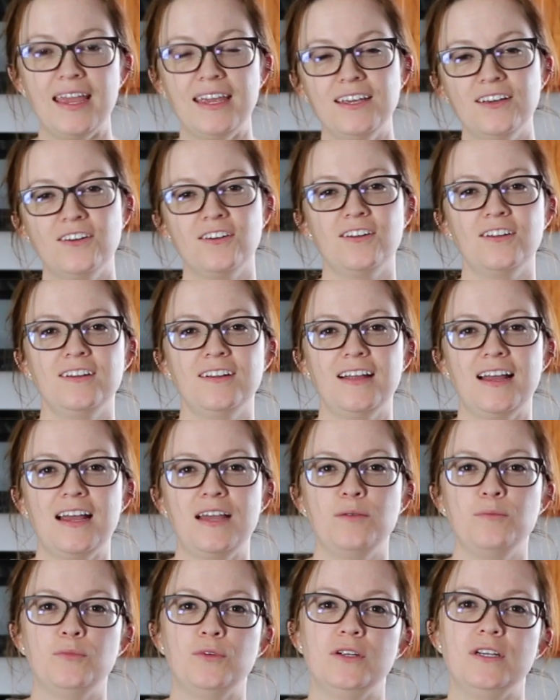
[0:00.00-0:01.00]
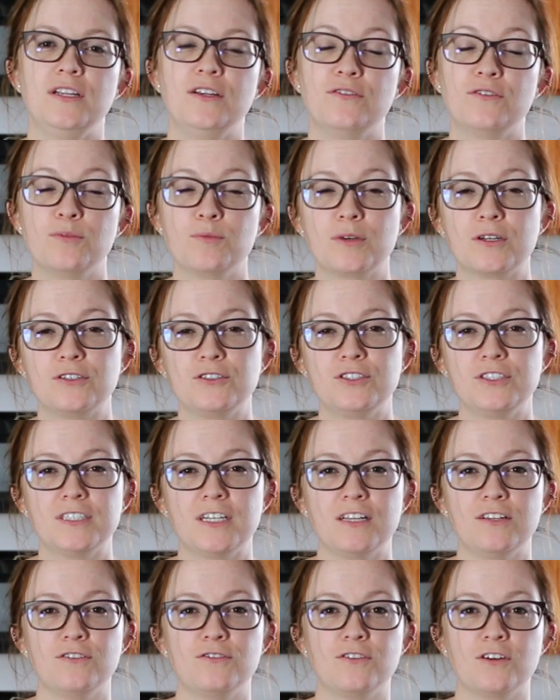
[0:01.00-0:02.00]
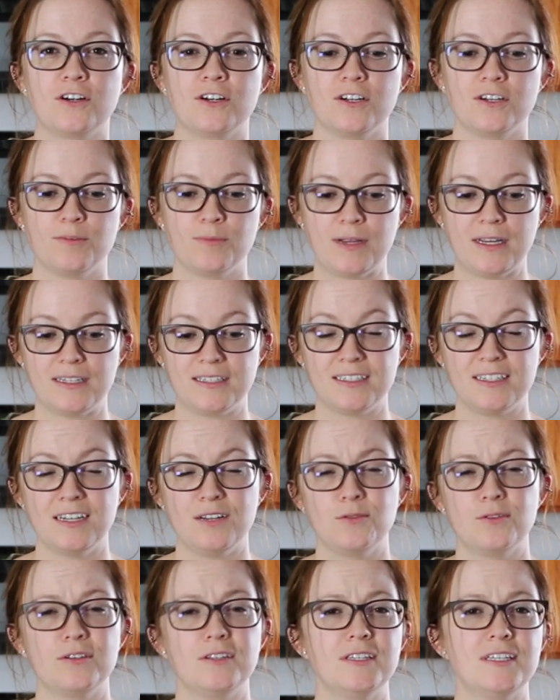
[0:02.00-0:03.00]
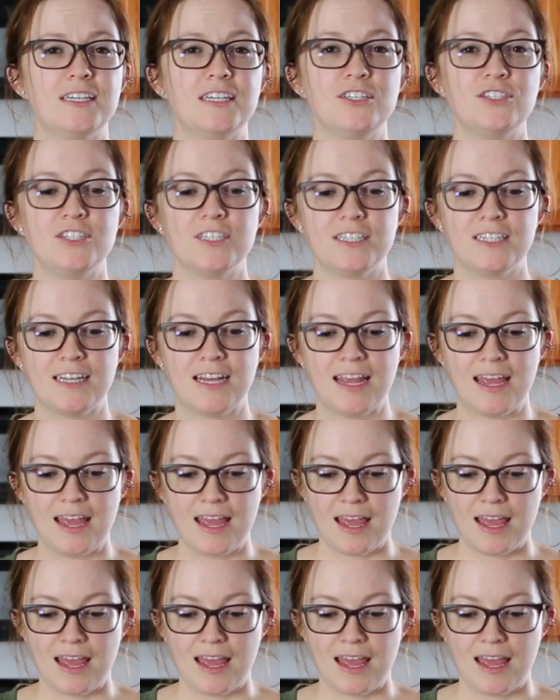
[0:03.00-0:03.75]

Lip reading: Hey y'all, I'm Brittany from Countryside Farm, and today we're in the kitchen.